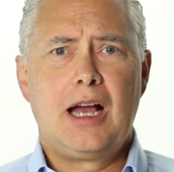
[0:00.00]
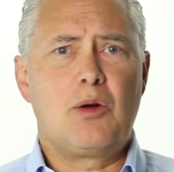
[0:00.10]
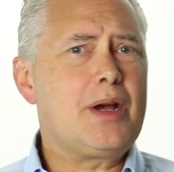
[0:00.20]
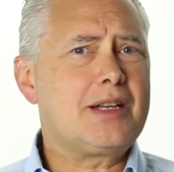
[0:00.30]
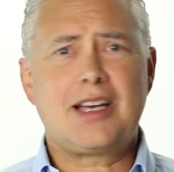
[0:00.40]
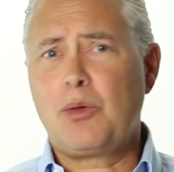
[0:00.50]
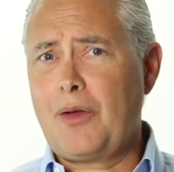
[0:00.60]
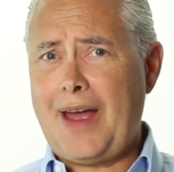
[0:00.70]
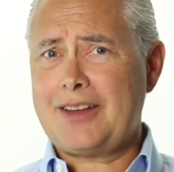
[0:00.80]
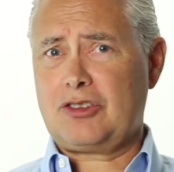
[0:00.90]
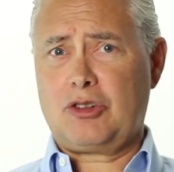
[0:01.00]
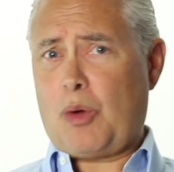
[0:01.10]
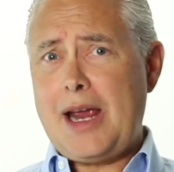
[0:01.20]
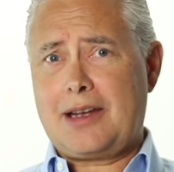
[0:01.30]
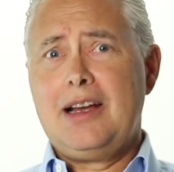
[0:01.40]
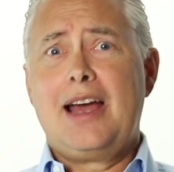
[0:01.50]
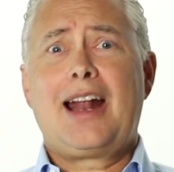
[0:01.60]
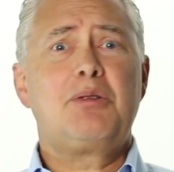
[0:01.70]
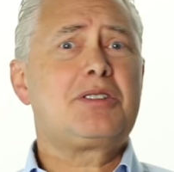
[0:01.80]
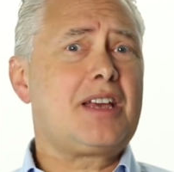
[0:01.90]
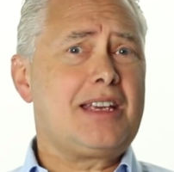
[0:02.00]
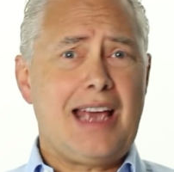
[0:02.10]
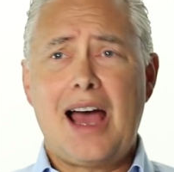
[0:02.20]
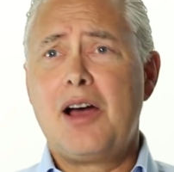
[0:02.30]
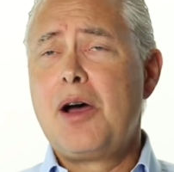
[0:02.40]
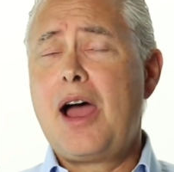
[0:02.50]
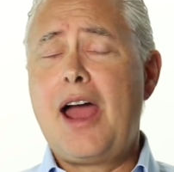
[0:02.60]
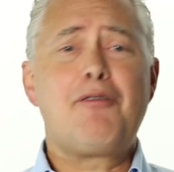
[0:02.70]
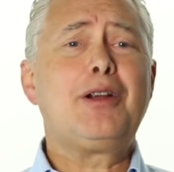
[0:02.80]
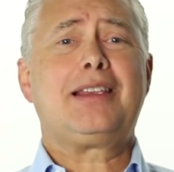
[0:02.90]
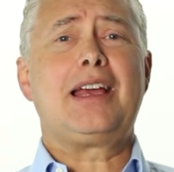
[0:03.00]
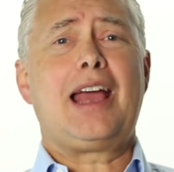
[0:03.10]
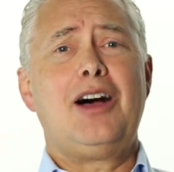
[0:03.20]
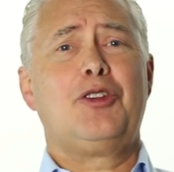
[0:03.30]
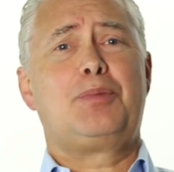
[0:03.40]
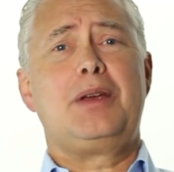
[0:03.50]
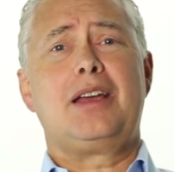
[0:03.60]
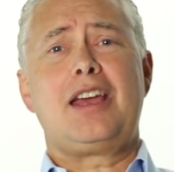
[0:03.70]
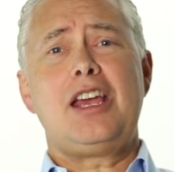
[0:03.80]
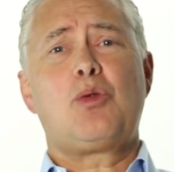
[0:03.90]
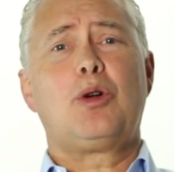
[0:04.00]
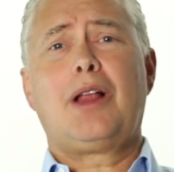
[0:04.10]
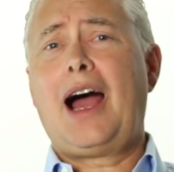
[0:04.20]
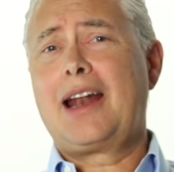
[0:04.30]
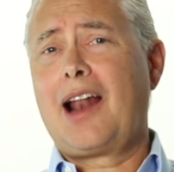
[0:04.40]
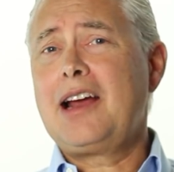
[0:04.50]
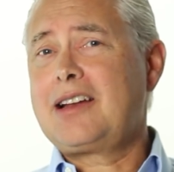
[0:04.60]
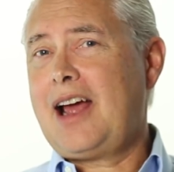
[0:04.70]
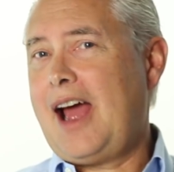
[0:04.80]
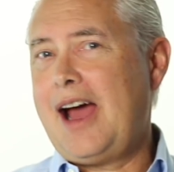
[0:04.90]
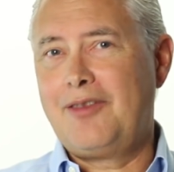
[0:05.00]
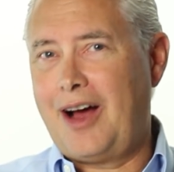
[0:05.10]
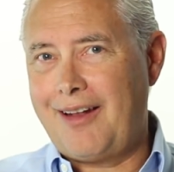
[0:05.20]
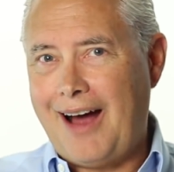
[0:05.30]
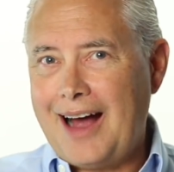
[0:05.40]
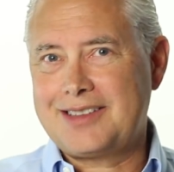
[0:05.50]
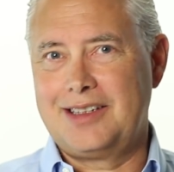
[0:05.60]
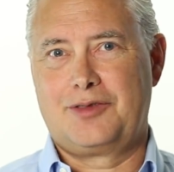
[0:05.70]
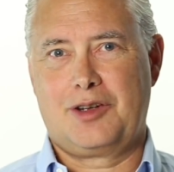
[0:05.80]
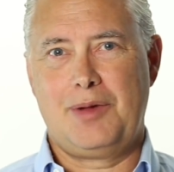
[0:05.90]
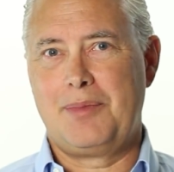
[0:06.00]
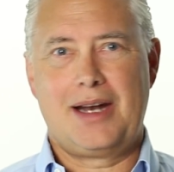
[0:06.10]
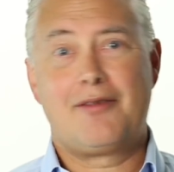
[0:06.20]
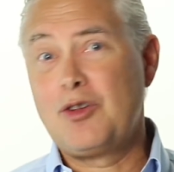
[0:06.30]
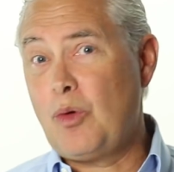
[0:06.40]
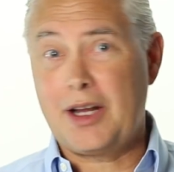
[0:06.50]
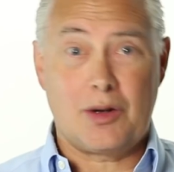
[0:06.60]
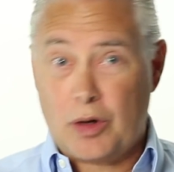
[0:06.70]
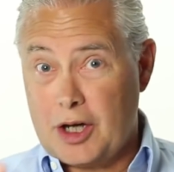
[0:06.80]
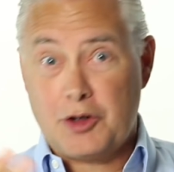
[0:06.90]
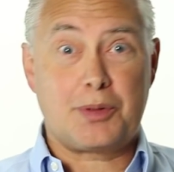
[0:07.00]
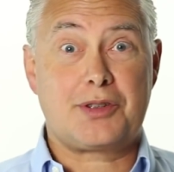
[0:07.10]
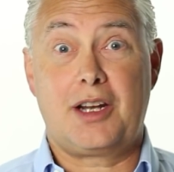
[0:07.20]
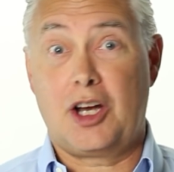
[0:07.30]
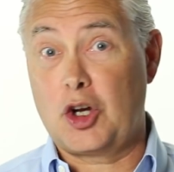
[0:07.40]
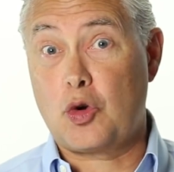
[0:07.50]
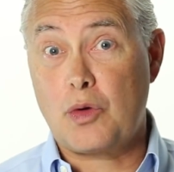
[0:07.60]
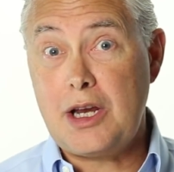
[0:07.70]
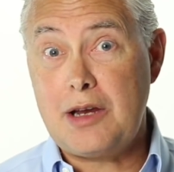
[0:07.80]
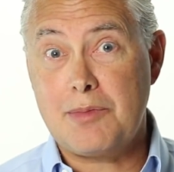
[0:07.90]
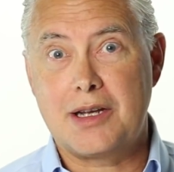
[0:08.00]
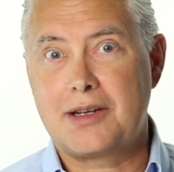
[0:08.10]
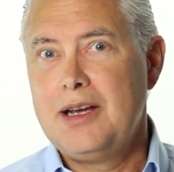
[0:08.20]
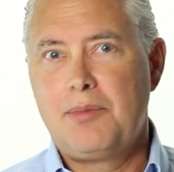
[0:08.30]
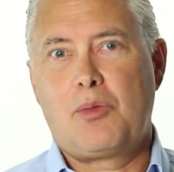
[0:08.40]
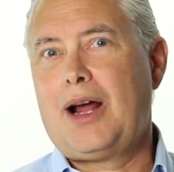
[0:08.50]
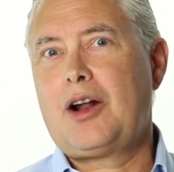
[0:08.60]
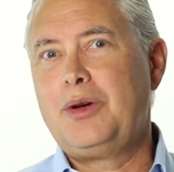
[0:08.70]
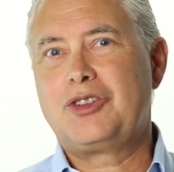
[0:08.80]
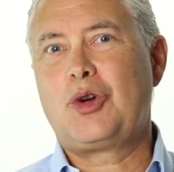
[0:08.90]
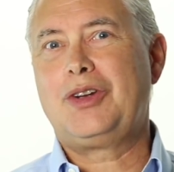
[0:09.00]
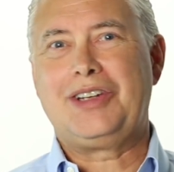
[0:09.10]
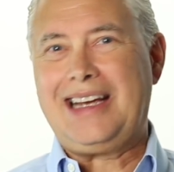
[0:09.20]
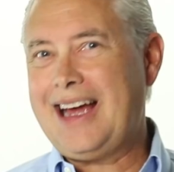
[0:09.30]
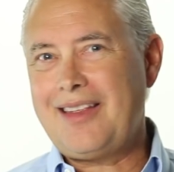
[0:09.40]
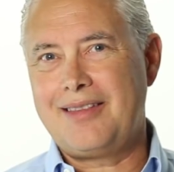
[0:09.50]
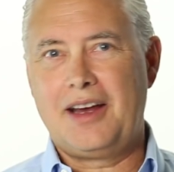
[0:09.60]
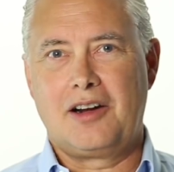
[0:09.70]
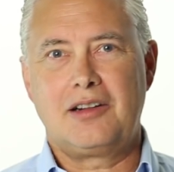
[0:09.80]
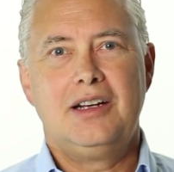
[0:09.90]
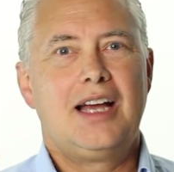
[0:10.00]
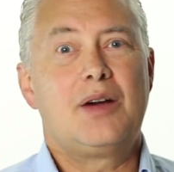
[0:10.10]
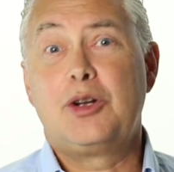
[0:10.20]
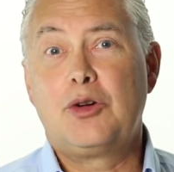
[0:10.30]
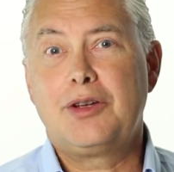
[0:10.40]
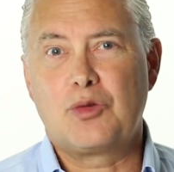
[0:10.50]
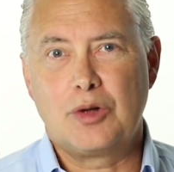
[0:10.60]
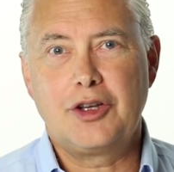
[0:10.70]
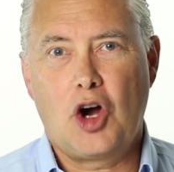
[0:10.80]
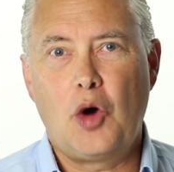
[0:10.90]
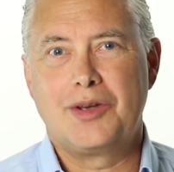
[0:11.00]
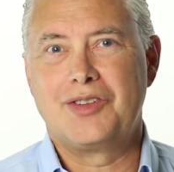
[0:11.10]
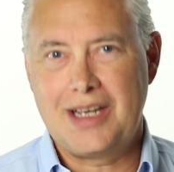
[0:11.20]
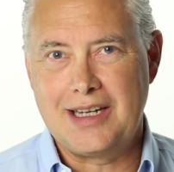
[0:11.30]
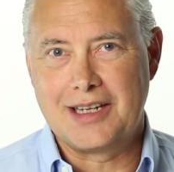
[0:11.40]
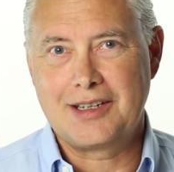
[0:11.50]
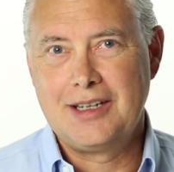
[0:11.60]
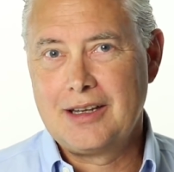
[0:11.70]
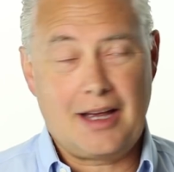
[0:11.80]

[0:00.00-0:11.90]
And we could say, well, that's great. And I would say, yeah, everything else being equal, I'd like to have lots of commitment. Everyone in 100% agreement. But we're not always going to get there, and we don't even really always need it.